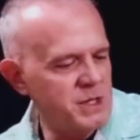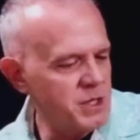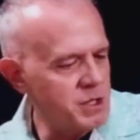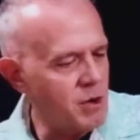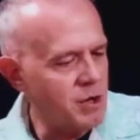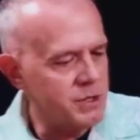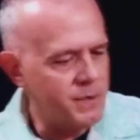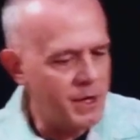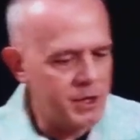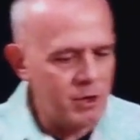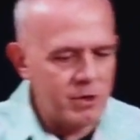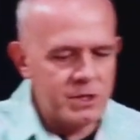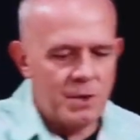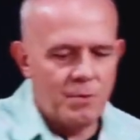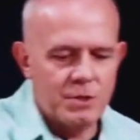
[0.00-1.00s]
just always make
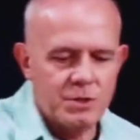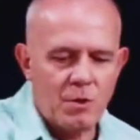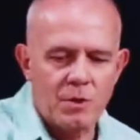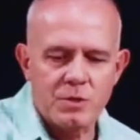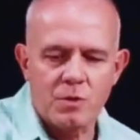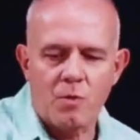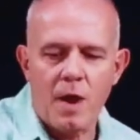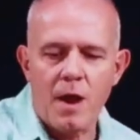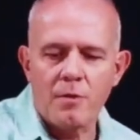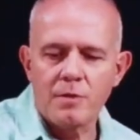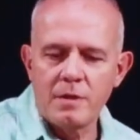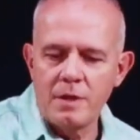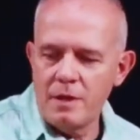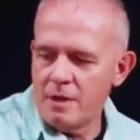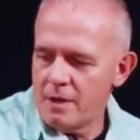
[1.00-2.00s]
sure someone's always
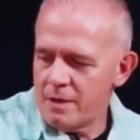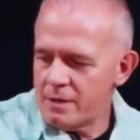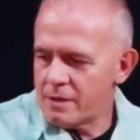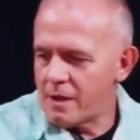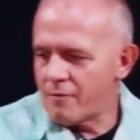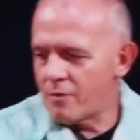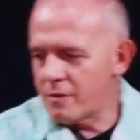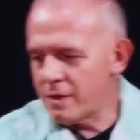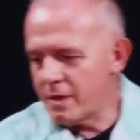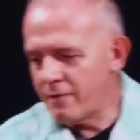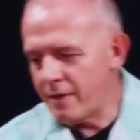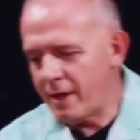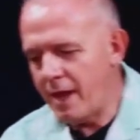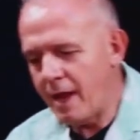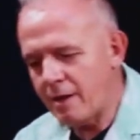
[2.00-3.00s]
around. Never leave
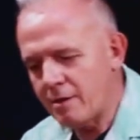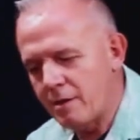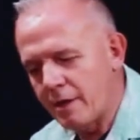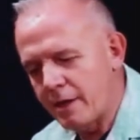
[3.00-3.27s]
a candle